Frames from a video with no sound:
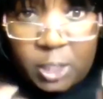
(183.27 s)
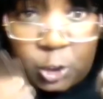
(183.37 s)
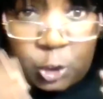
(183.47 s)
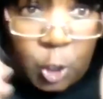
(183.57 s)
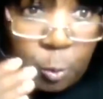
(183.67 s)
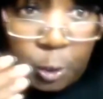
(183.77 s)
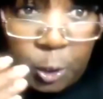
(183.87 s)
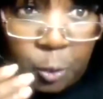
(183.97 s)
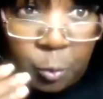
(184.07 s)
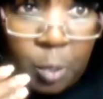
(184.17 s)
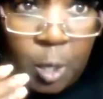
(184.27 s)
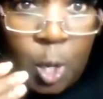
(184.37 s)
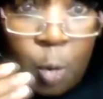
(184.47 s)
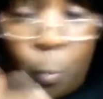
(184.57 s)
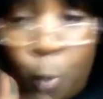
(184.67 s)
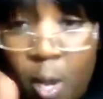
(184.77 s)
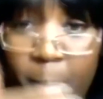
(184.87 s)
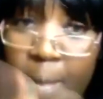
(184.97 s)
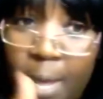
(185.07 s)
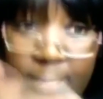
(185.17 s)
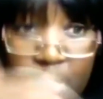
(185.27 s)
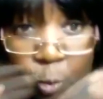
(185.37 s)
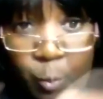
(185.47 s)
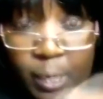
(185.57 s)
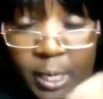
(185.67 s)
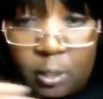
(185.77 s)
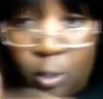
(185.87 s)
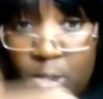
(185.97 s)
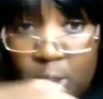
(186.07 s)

and show you what my screen looks